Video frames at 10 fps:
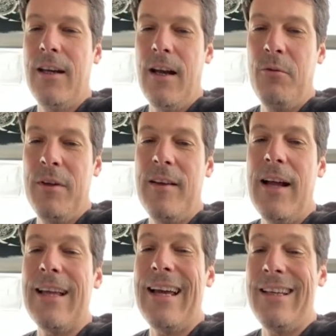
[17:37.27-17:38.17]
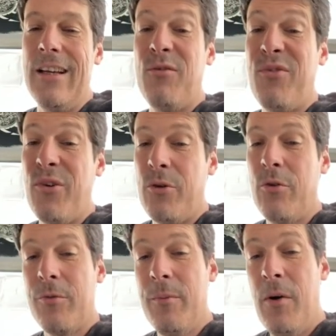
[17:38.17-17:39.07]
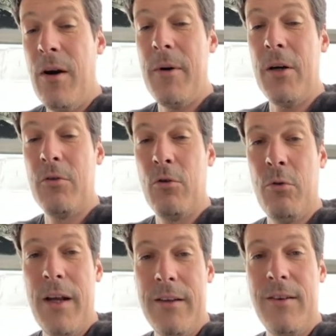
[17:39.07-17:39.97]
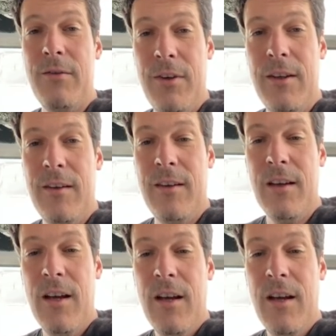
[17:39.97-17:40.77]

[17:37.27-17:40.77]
with that, I can focus more about creativity